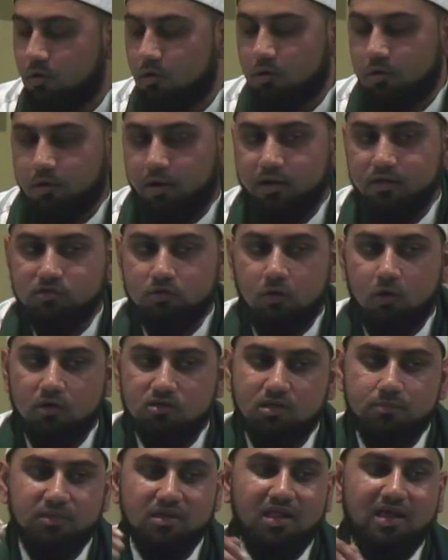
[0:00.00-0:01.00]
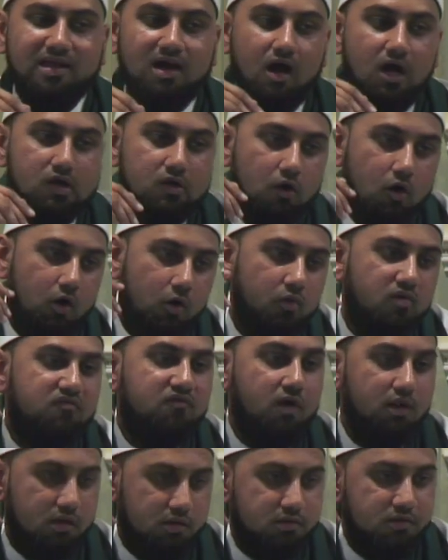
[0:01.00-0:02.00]
Right? So something like alcohol would
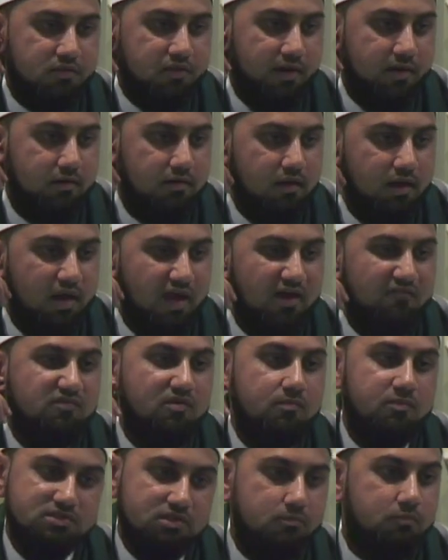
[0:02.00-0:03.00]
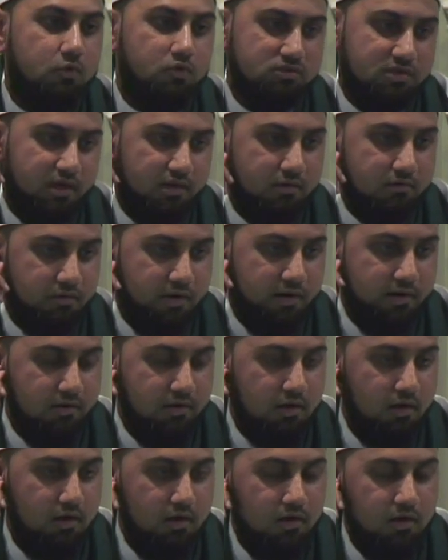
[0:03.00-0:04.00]
fall under that. Every Muslim knows that, right?
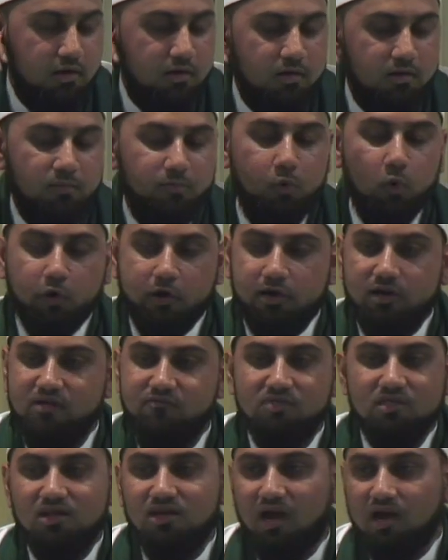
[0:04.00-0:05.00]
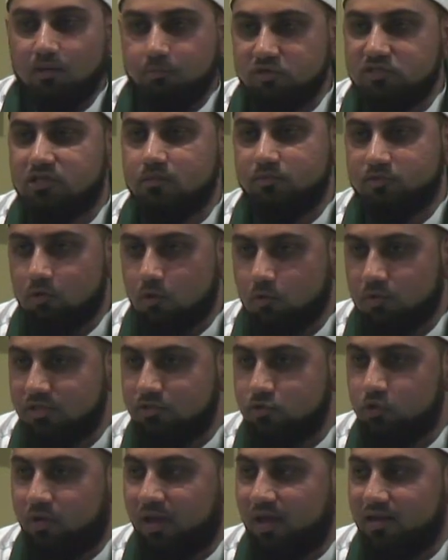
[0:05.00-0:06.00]
Pork, even the non-Muslims know
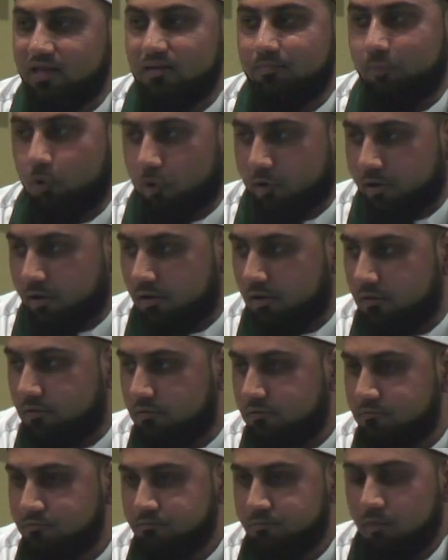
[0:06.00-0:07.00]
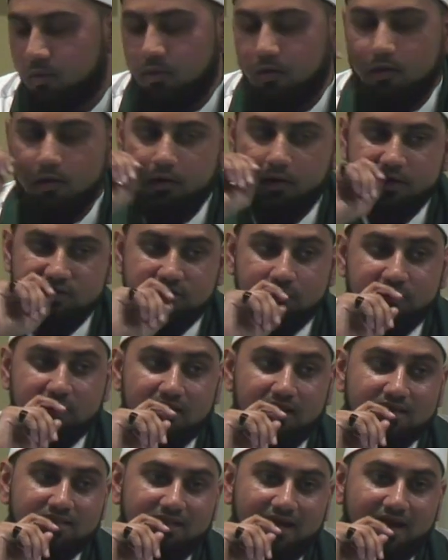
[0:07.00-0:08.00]
that you can't eat pork. Right? Something
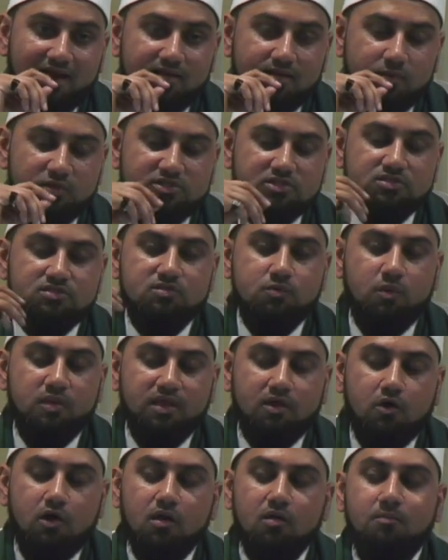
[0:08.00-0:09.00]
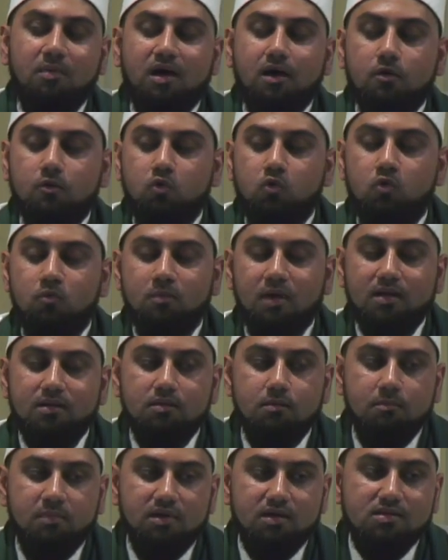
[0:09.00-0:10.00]
like that, which is what they call ma'loom
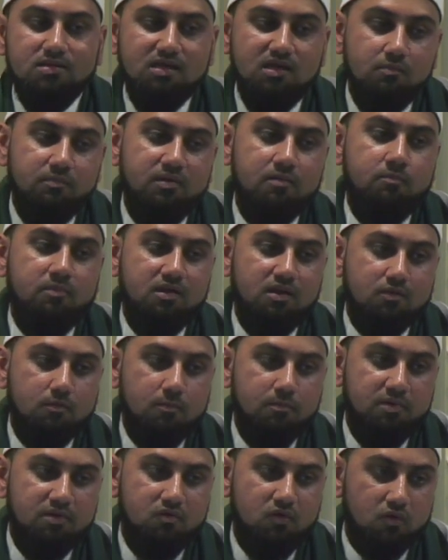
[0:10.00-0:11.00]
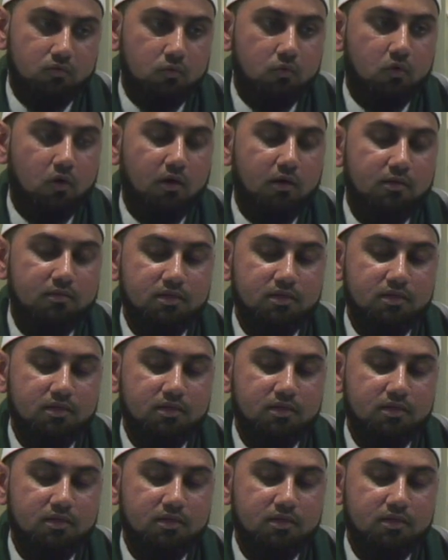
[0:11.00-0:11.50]
min ad-din min bid-darura.